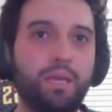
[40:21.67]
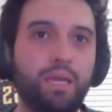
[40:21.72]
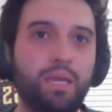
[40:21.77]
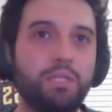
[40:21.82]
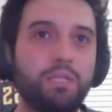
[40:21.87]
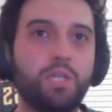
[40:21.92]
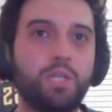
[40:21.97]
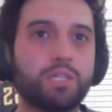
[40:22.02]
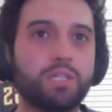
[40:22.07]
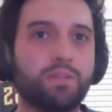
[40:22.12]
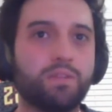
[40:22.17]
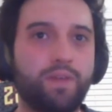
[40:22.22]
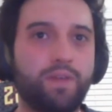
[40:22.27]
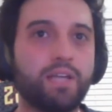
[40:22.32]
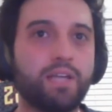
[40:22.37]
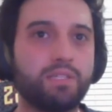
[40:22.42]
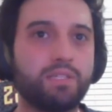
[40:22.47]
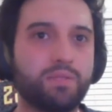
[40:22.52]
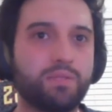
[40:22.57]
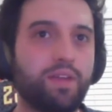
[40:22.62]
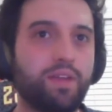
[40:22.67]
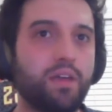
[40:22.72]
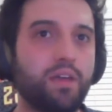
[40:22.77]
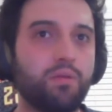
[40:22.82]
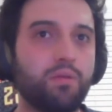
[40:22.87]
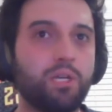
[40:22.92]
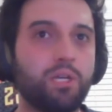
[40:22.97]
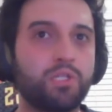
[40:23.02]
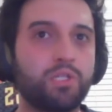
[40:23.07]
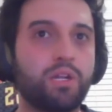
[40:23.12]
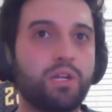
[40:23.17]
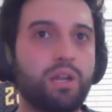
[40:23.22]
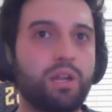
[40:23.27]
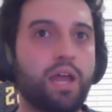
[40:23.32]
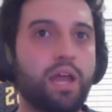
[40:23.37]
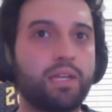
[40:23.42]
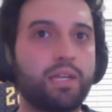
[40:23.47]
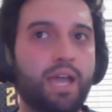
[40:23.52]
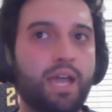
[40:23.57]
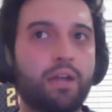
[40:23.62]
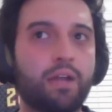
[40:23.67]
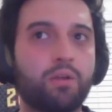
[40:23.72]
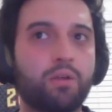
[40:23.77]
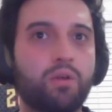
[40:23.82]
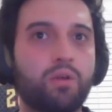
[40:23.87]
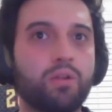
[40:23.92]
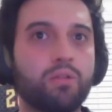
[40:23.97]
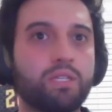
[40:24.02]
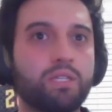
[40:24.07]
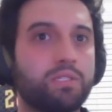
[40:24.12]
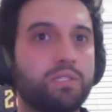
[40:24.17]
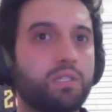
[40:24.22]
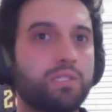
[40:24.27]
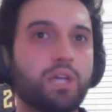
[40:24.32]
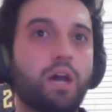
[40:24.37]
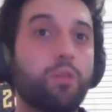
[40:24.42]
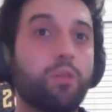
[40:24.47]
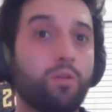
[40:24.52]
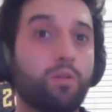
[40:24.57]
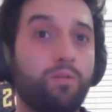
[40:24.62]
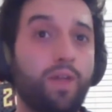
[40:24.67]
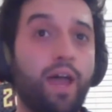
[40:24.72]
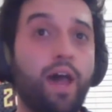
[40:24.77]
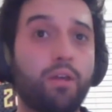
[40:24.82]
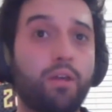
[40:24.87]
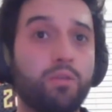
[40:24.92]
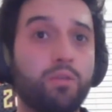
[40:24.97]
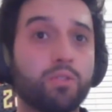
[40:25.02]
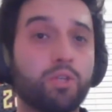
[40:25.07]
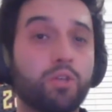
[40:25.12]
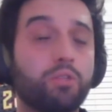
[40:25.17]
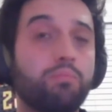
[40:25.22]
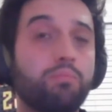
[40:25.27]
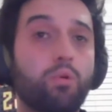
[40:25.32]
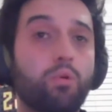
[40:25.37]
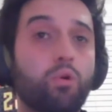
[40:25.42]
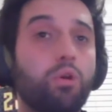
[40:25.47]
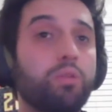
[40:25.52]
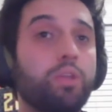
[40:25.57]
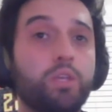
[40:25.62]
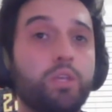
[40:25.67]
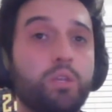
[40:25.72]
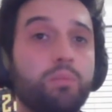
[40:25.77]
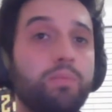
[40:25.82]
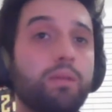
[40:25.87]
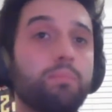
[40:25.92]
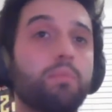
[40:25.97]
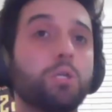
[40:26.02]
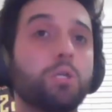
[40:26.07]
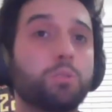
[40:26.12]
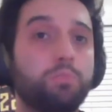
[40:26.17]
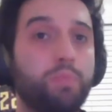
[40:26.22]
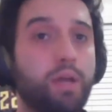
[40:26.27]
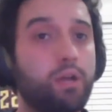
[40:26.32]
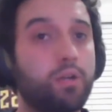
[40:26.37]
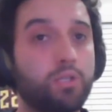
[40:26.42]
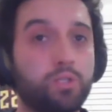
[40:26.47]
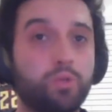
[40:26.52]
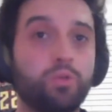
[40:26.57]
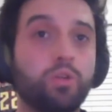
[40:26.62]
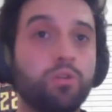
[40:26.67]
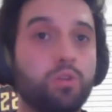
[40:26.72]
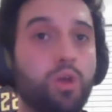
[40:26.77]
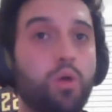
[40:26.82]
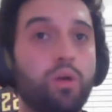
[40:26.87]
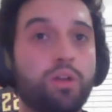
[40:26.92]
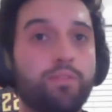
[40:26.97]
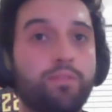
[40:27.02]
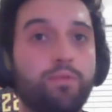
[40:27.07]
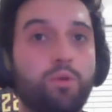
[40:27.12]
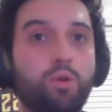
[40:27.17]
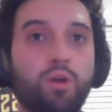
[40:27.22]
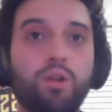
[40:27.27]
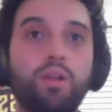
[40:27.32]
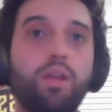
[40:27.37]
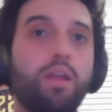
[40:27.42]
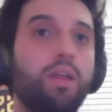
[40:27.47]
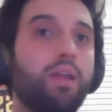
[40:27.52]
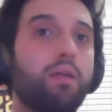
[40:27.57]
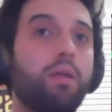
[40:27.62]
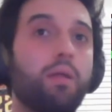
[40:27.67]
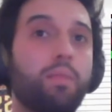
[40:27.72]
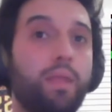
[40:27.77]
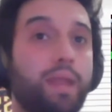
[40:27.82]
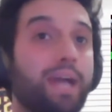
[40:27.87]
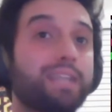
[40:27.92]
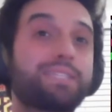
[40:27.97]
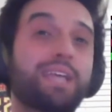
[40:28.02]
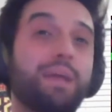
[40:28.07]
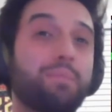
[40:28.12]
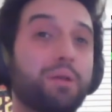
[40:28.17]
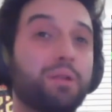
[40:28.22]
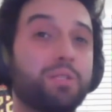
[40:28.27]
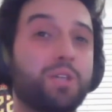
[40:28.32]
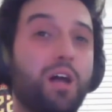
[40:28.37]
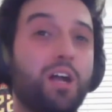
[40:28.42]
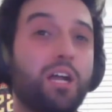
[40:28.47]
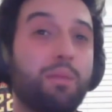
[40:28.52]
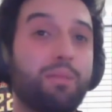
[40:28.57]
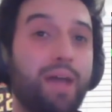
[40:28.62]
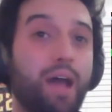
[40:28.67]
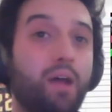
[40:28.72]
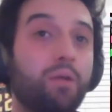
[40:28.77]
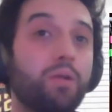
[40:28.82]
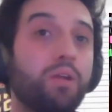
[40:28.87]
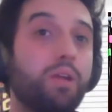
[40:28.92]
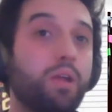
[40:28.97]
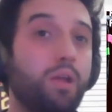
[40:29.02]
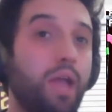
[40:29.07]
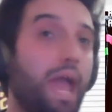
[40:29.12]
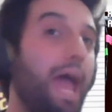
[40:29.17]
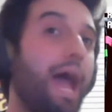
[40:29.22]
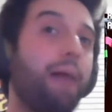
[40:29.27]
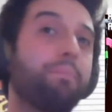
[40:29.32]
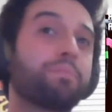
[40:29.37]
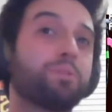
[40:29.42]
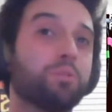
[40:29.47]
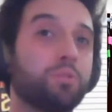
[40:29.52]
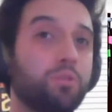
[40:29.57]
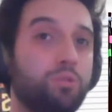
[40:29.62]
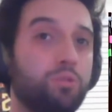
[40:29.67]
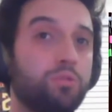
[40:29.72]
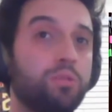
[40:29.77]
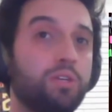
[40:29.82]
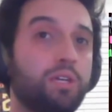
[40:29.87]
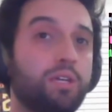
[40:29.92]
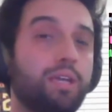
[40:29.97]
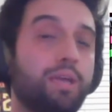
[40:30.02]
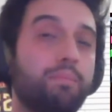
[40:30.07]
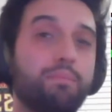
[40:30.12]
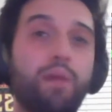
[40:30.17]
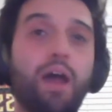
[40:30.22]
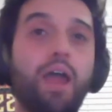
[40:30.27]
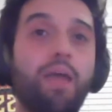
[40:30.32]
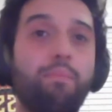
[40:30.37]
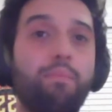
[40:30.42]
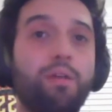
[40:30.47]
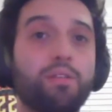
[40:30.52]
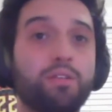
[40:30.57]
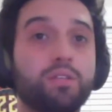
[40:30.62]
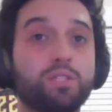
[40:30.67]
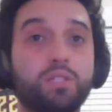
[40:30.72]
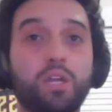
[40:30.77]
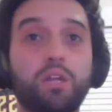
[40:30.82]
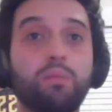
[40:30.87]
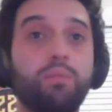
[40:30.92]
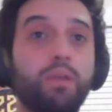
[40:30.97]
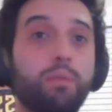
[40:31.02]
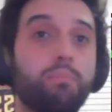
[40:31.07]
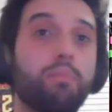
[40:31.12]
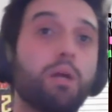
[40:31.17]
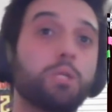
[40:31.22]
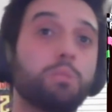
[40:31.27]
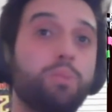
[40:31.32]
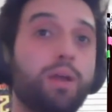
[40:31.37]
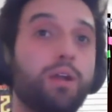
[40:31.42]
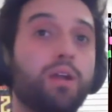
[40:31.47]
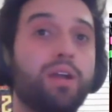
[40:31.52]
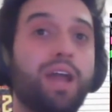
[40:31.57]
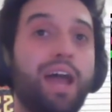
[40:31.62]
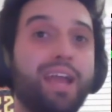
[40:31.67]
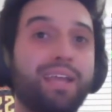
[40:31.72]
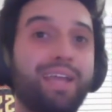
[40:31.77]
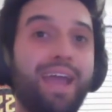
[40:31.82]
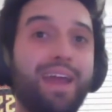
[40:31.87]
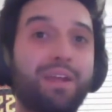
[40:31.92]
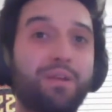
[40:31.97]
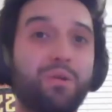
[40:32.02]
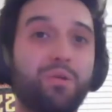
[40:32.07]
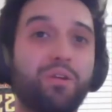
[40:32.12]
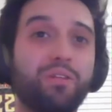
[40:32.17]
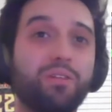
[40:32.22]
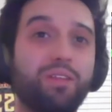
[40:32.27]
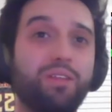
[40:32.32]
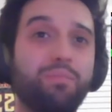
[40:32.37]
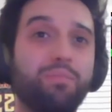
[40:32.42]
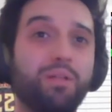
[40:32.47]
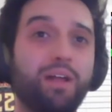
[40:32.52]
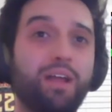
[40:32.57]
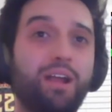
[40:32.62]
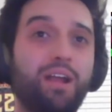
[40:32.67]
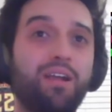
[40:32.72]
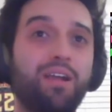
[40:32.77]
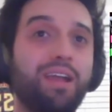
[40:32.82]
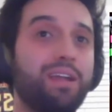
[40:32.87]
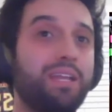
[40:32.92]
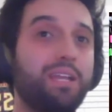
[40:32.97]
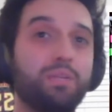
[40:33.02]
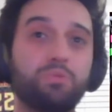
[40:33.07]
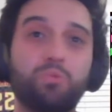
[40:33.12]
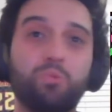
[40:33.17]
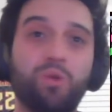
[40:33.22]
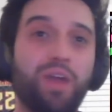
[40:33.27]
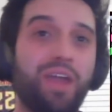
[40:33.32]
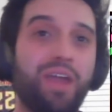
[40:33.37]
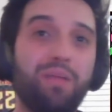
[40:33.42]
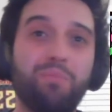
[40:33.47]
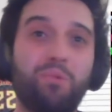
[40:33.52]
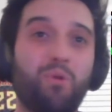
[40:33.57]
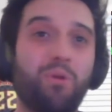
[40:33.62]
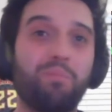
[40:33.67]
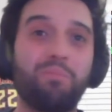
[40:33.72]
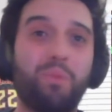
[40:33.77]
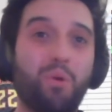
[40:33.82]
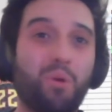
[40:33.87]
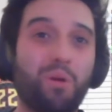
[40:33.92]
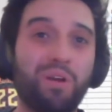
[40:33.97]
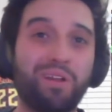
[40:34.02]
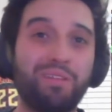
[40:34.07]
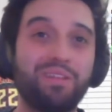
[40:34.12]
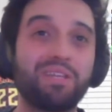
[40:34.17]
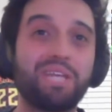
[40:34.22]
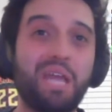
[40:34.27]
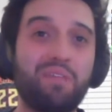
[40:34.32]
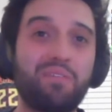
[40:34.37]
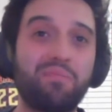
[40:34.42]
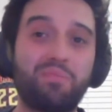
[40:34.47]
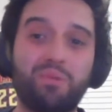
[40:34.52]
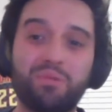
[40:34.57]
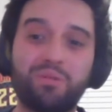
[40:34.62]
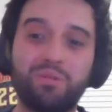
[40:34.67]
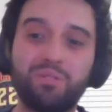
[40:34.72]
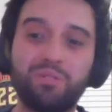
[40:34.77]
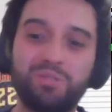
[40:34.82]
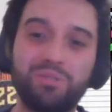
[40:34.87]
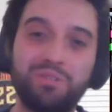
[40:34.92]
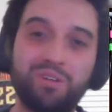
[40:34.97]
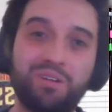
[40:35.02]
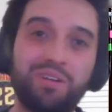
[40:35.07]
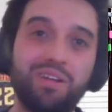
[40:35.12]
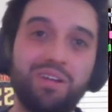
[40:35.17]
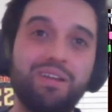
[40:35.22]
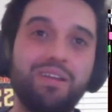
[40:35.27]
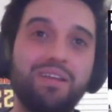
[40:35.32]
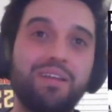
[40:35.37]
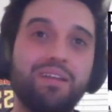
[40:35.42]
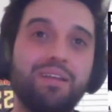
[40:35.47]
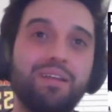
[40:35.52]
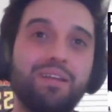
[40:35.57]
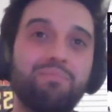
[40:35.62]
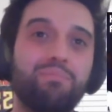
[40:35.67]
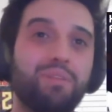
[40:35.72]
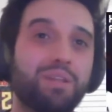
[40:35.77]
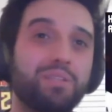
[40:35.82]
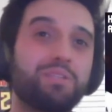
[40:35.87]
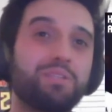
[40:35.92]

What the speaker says: justifies this valuation in a 9-category leagues. There's other values on the board that you'd be much better suited going for. The next guy I'm going to talk about, absolutely, in my opinion, is going to be a much better 9-category league player, and he's way more boring than Kevin Porter Jr., but it's